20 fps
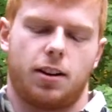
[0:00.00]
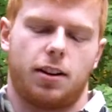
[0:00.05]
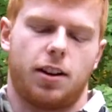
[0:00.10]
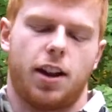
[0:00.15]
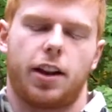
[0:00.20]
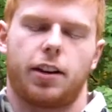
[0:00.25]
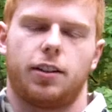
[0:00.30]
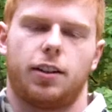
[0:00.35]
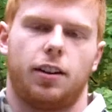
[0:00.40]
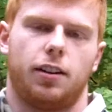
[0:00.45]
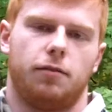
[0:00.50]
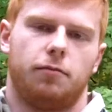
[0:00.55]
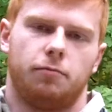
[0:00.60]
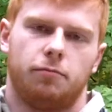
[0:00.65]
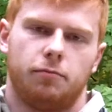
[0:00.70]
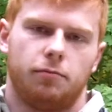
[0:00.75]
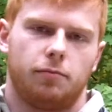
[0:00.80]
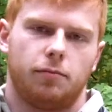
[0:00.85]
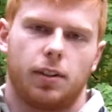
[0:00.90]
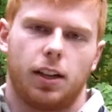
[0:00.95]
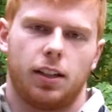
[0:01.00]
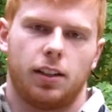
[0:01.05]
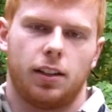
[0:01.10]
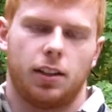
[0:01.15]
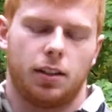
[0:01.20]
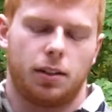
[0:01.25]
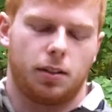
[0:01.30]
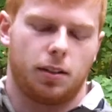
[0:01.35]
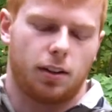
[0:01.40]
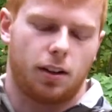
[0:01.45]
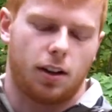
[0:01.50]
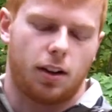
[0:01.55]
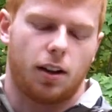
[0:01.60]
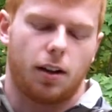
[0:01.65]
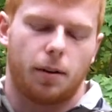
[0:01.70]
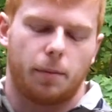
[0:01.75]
connected in these